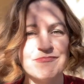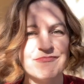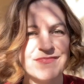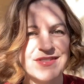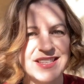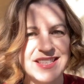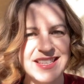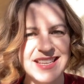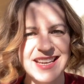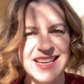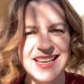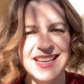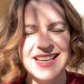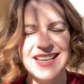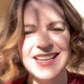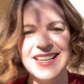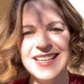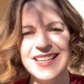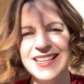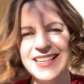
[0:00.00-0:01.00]

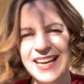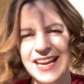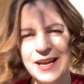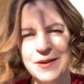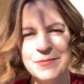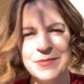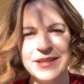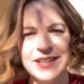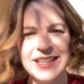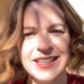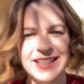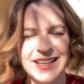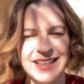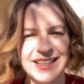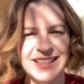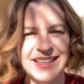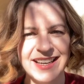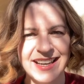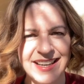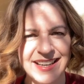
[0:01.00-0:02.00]
city, gambling,
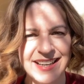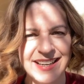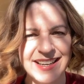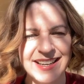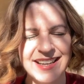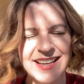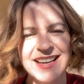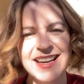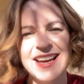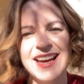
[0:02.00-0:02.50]
yada yada,